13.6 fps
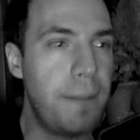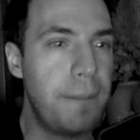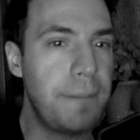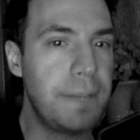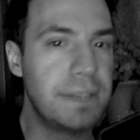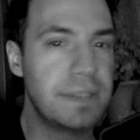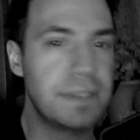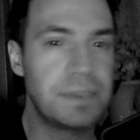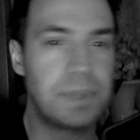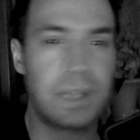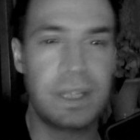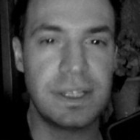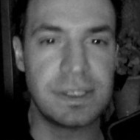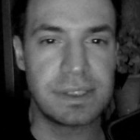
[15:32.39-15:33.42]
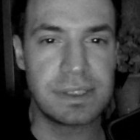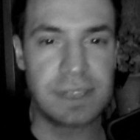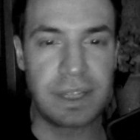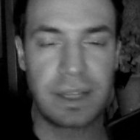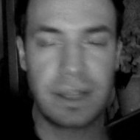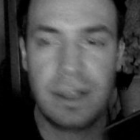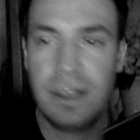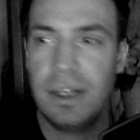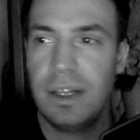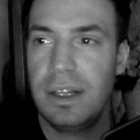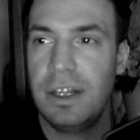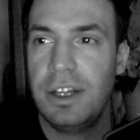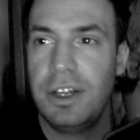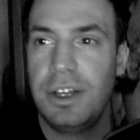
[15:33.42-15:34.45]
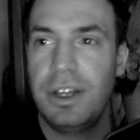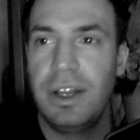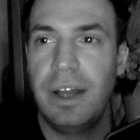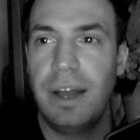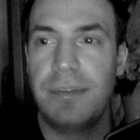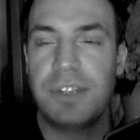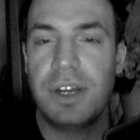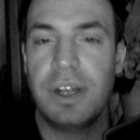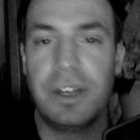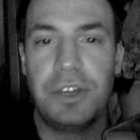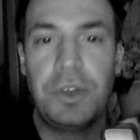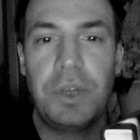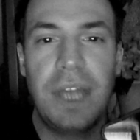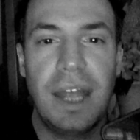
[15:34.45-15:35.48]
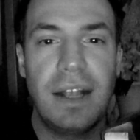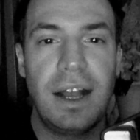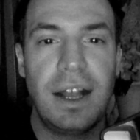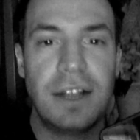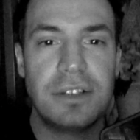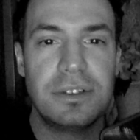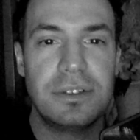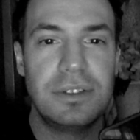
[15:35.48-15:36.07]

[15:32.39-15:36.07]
Because that's what it is. It's like, I'm sorry, you cannot.